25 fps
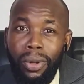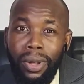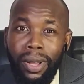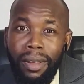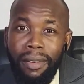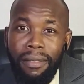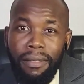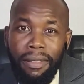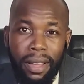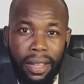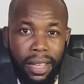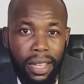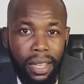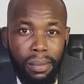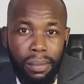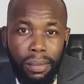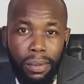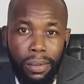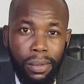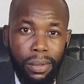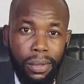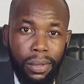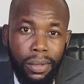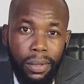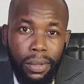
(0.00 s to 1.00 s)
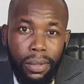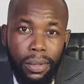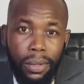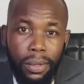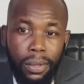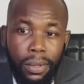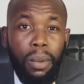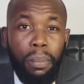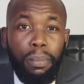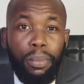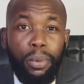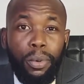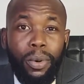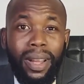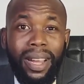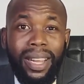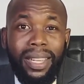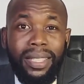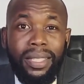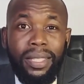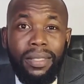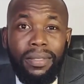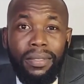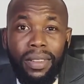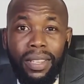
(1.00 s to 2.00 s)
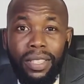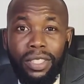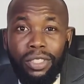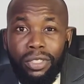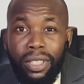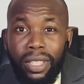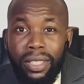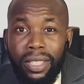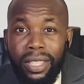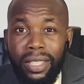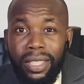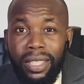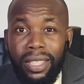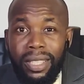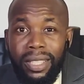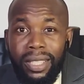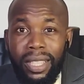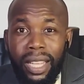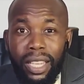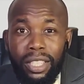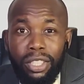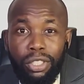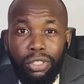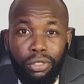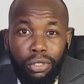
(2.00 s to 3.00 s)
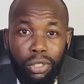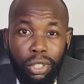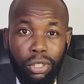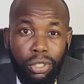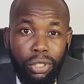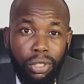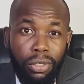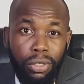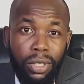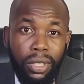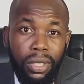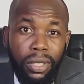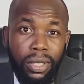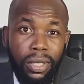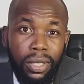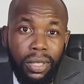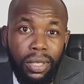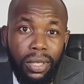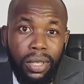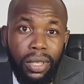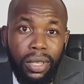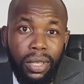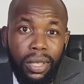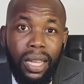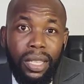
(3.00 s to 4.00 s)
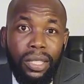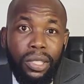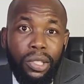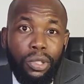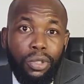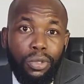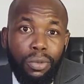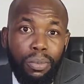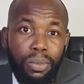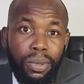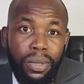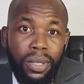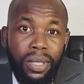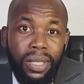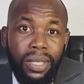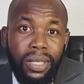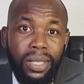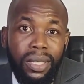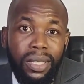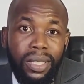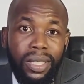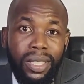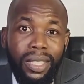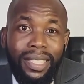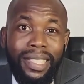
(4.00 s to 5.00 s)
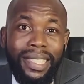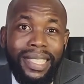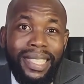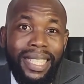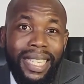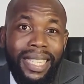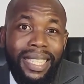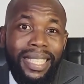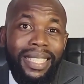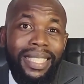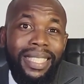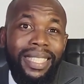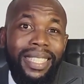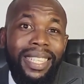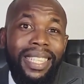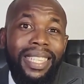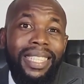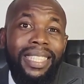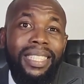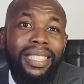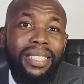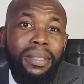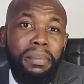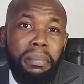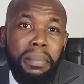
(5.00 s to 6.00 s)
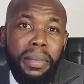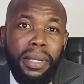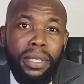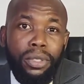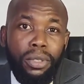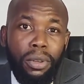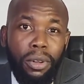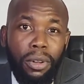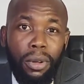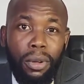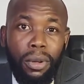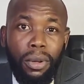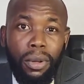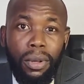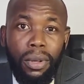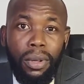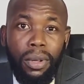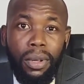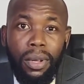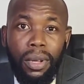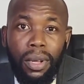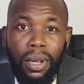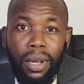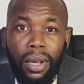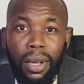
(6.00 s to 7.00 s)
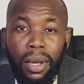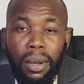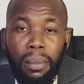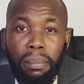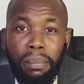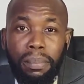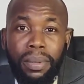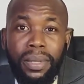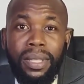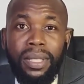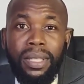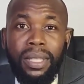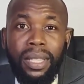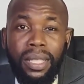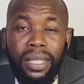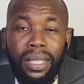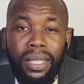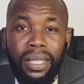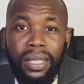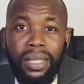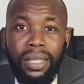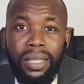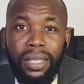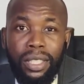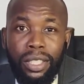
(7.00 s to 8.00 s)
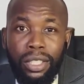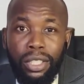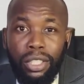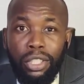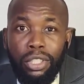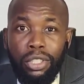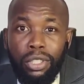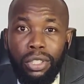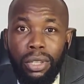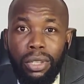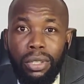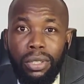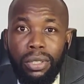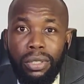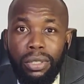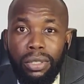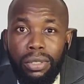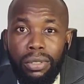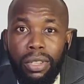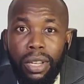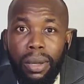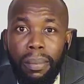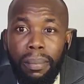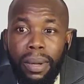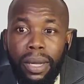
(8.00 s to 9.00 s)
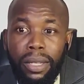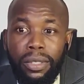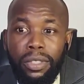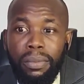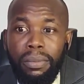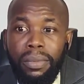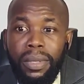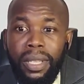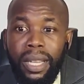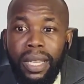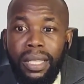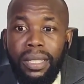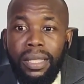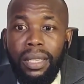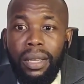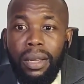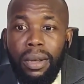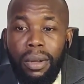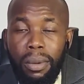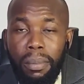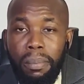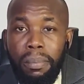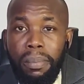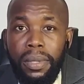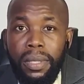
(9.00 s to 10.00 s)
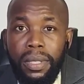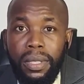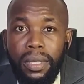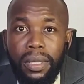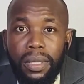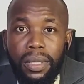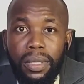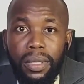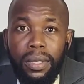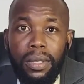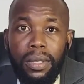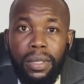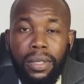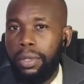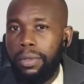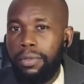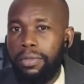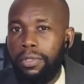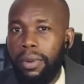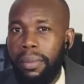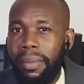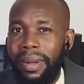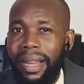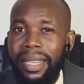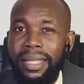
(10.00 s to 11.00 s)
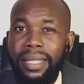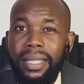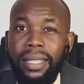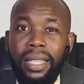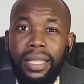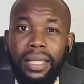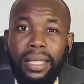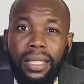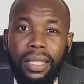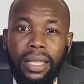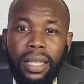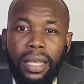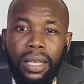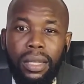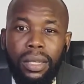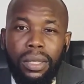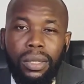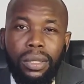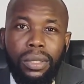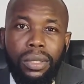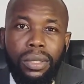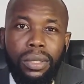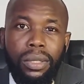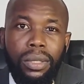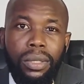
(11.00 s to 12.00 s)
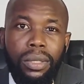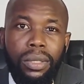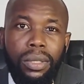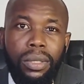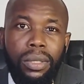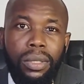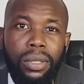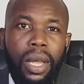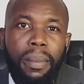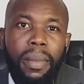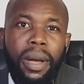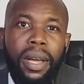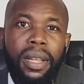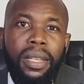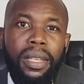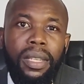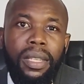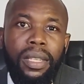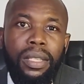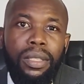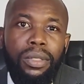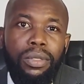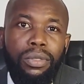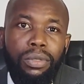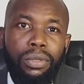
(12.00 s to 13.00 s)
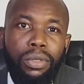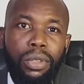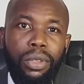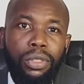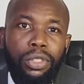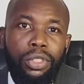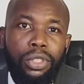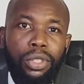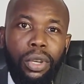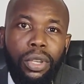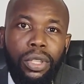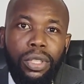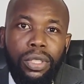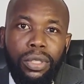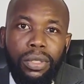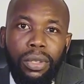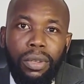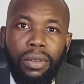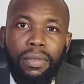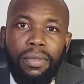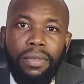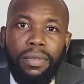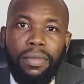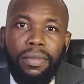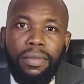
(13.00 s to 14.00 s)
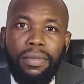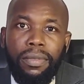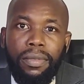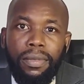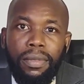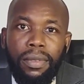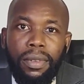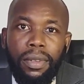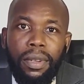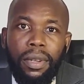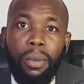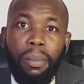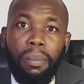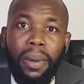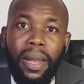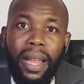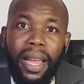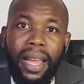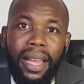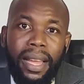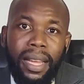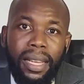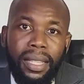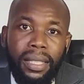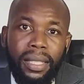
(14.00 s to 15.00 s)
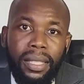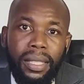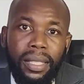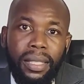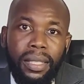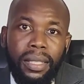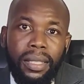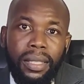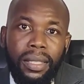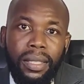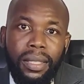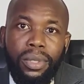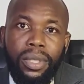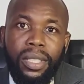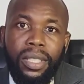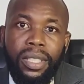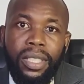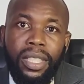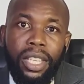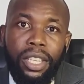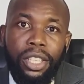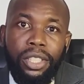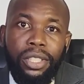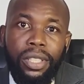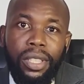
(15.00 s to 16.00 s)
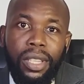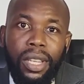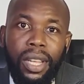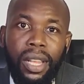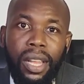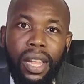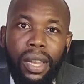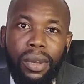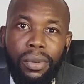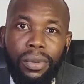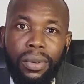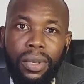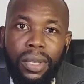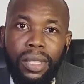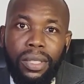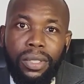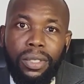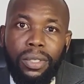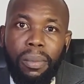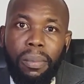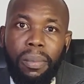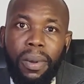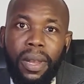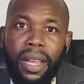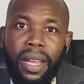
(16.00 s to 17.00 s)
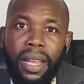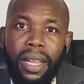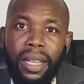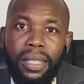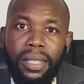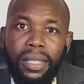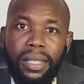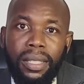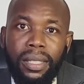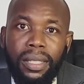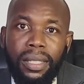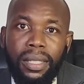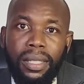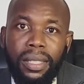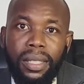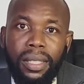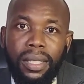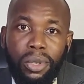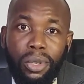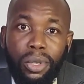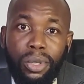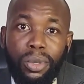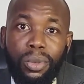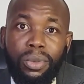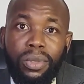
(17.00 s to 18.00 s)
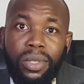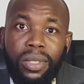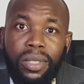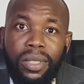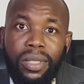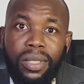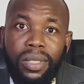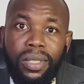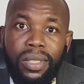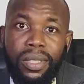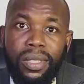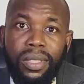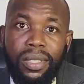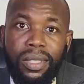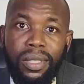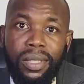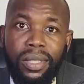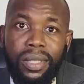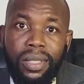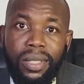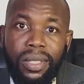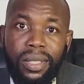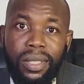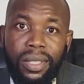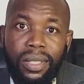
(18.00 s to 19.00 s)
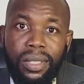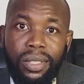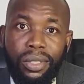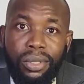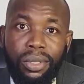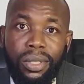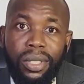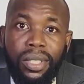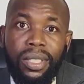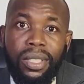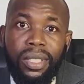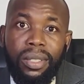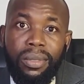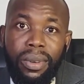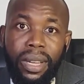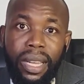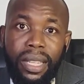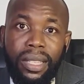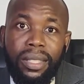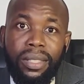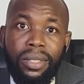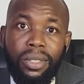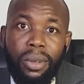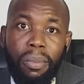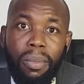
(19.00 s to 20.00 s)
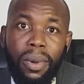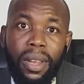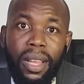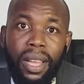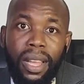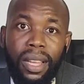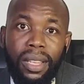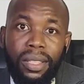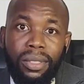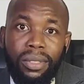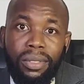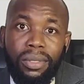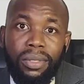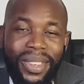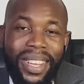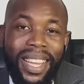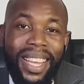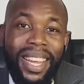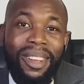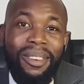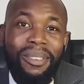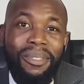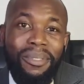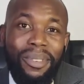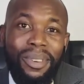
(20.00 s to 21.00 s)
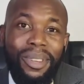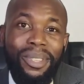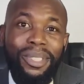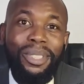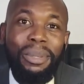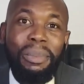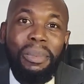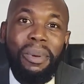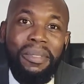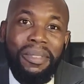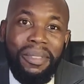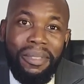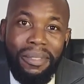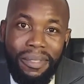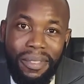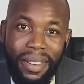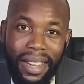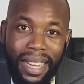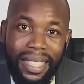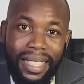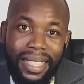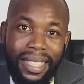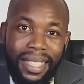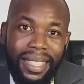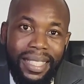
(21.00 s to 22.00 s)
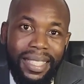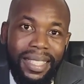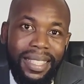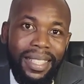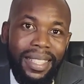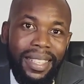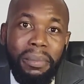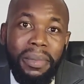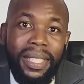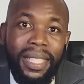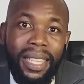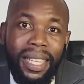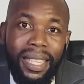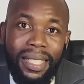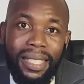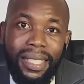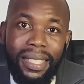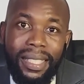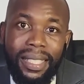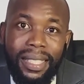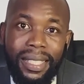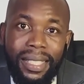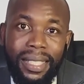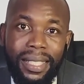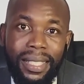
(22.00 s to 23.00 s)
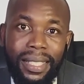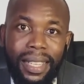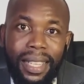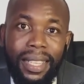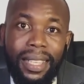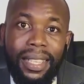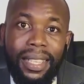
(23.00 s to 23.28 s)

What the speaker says: longer viable. Now, proactive and strategic tax structuring has to be integrated in any major business decision you're about to make as a company, both from asset sales, M&A, to your choice of suppliers, both international and local suppliers. Because with choosing the right suppliers, you can avoid some of the VAT remittances.